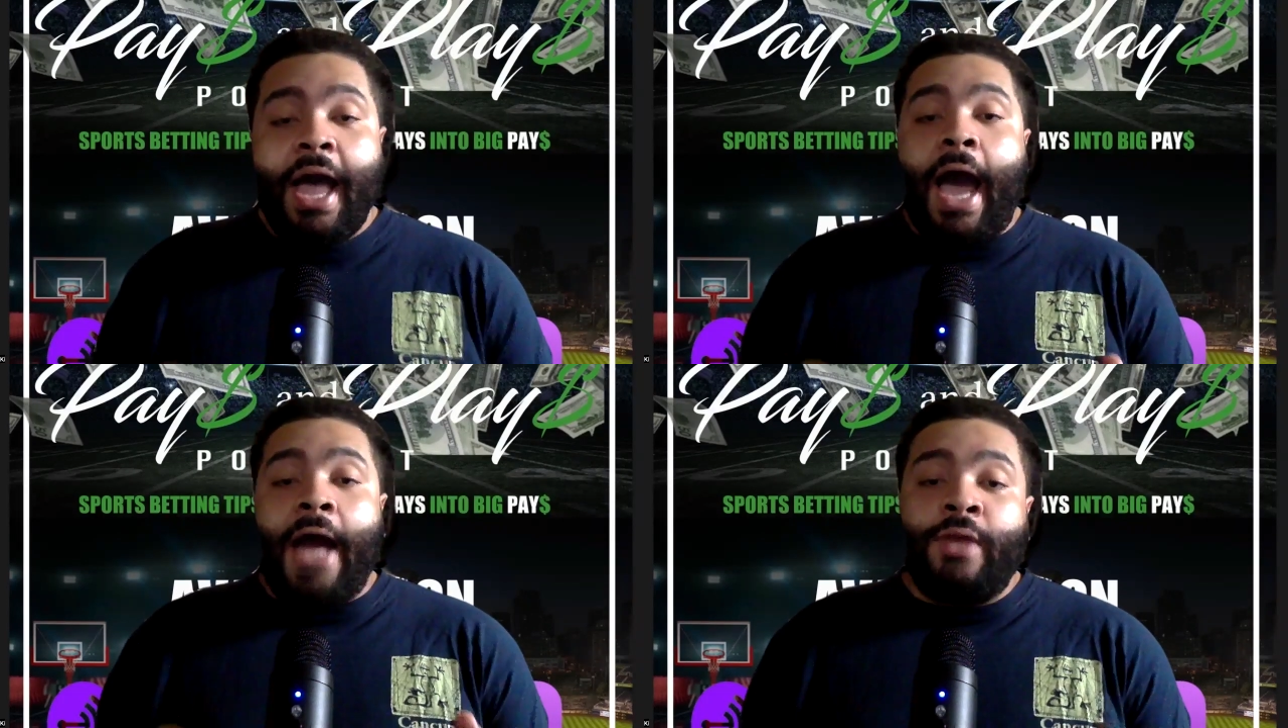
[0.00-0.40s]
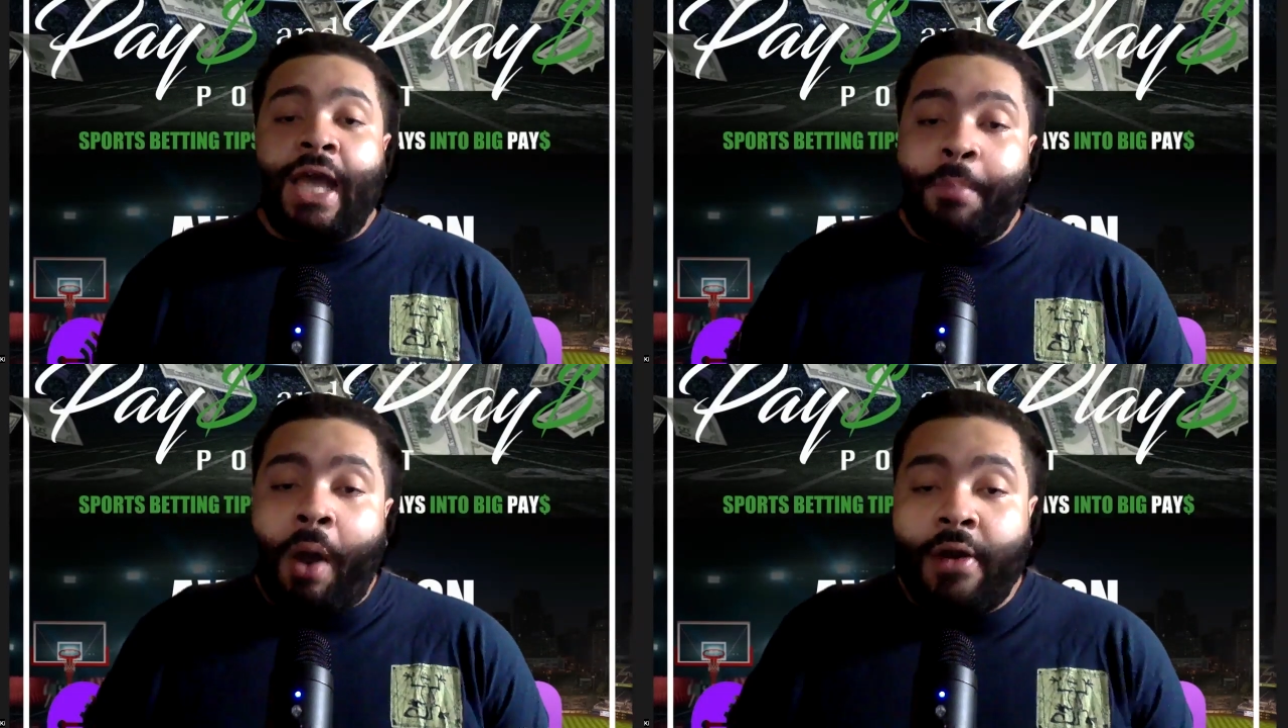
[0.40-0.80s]
I don't
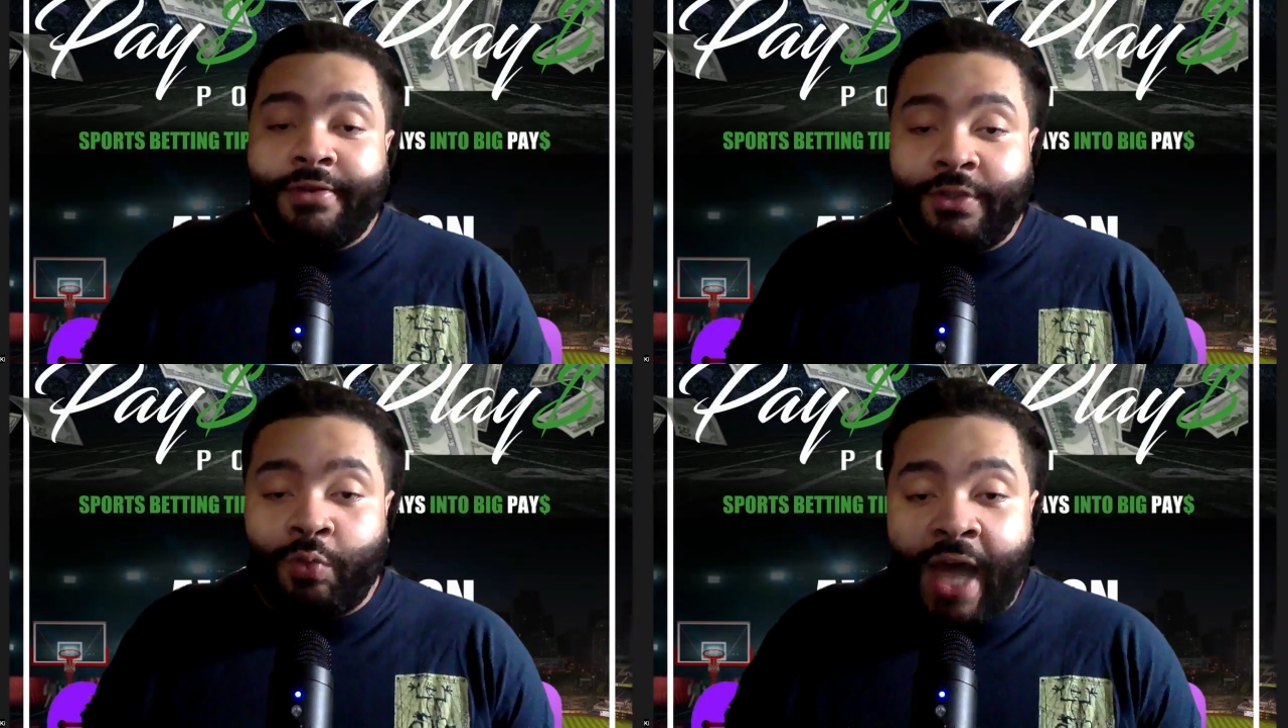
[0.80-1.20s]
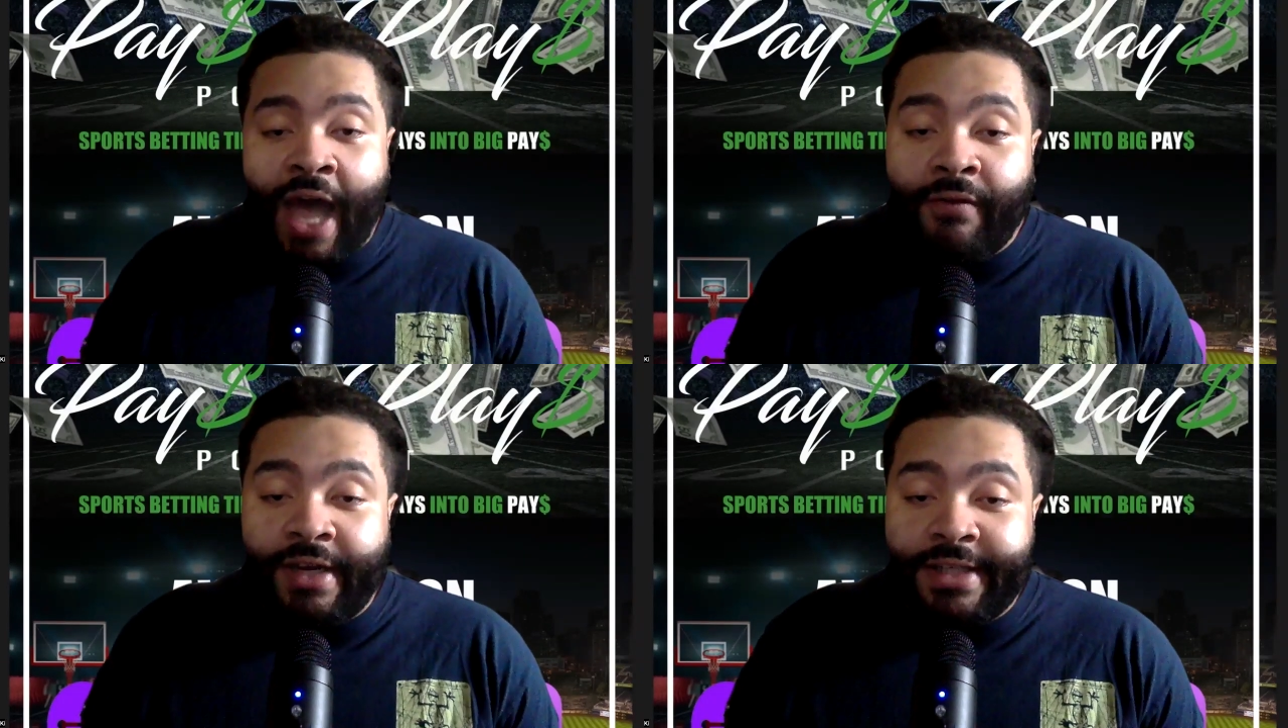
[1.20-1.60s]
like Parsons with
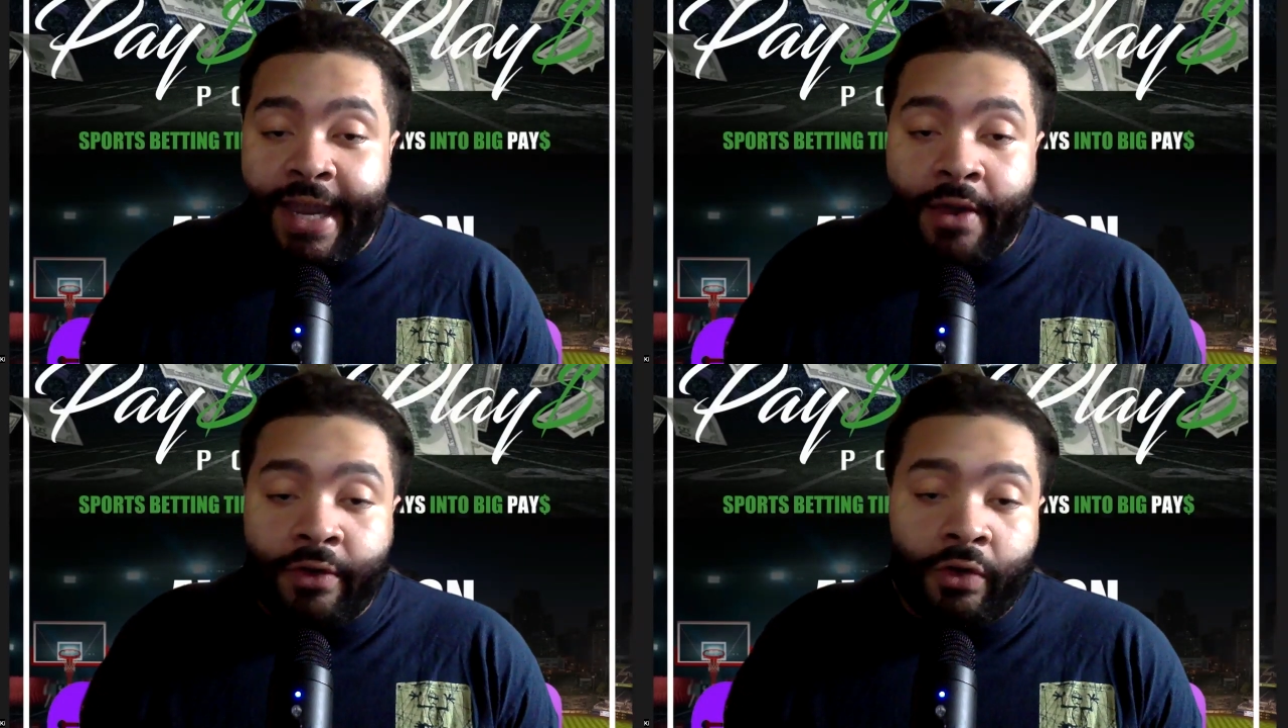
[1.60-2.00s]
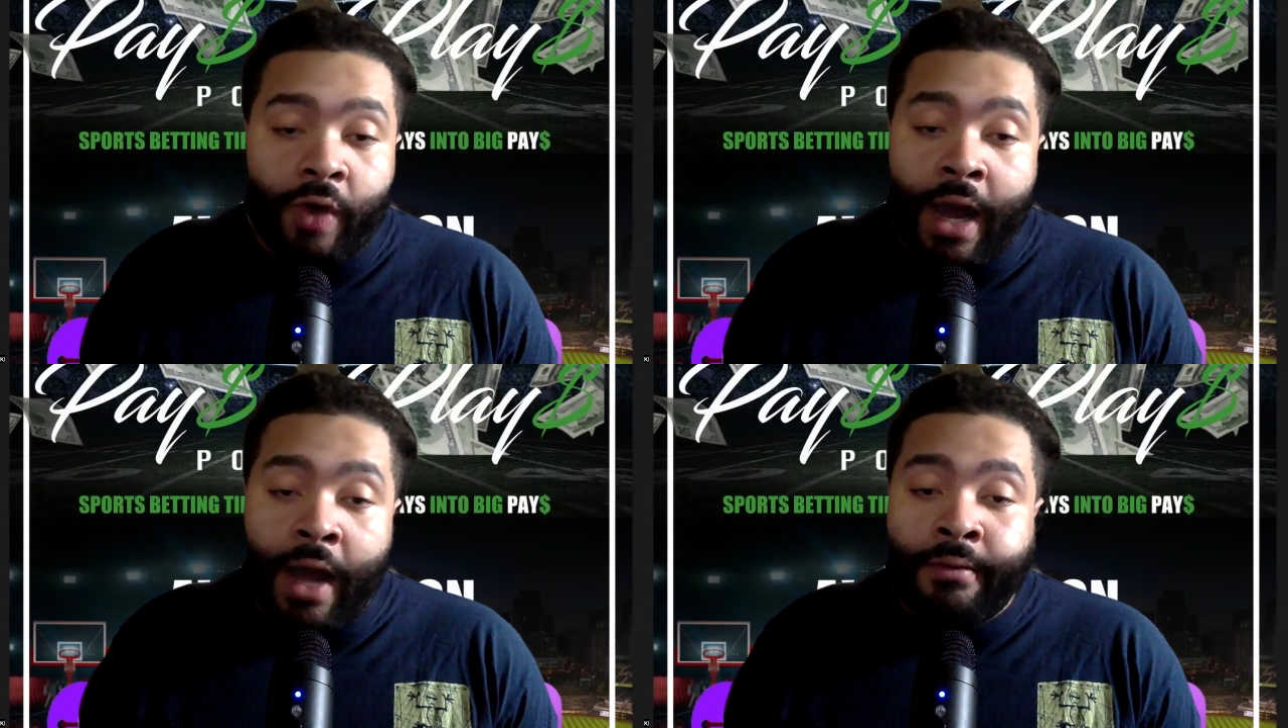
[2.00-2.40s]
having his hand on the
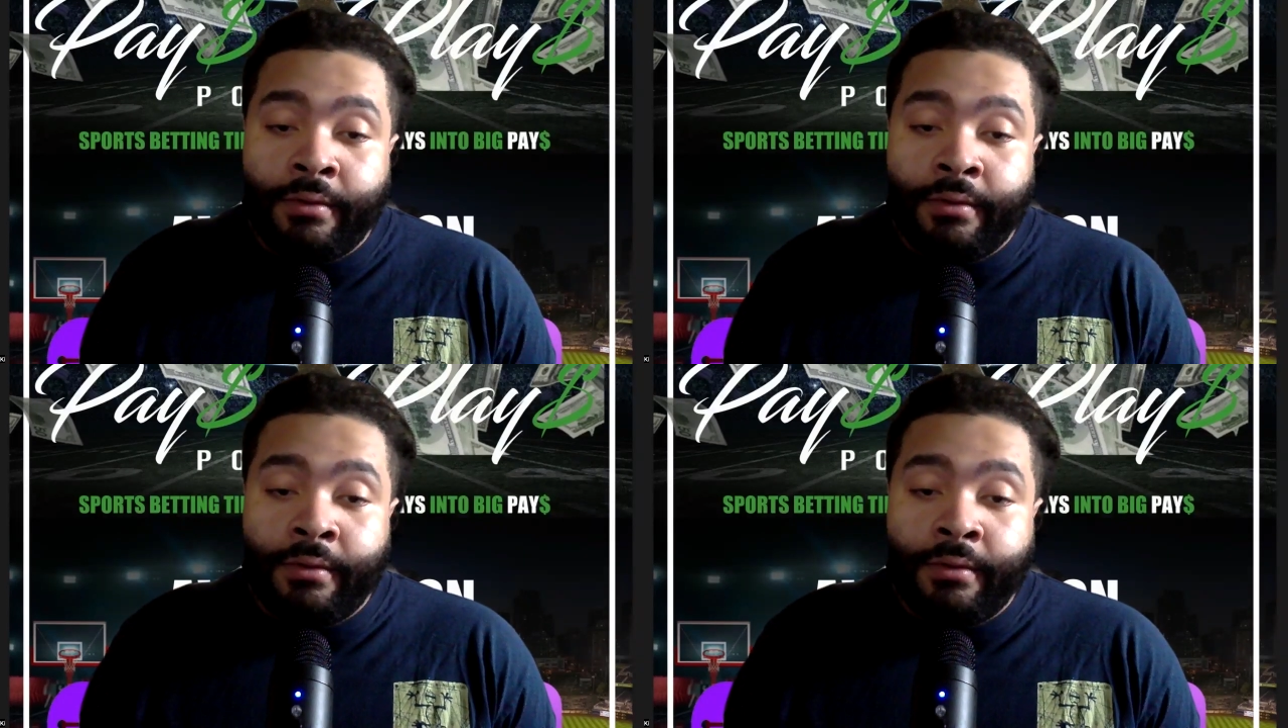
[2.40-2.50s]
ground.